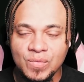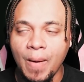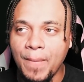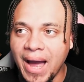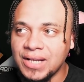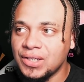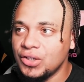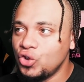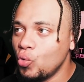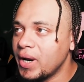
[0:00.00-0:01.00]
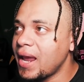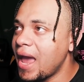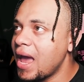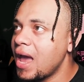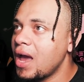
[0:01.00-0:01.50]
imagine doing
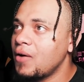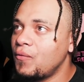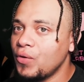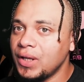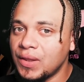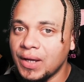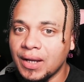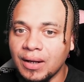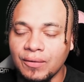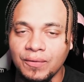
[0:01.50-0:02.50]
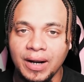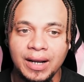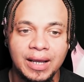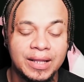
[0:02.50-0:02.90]
everything, right?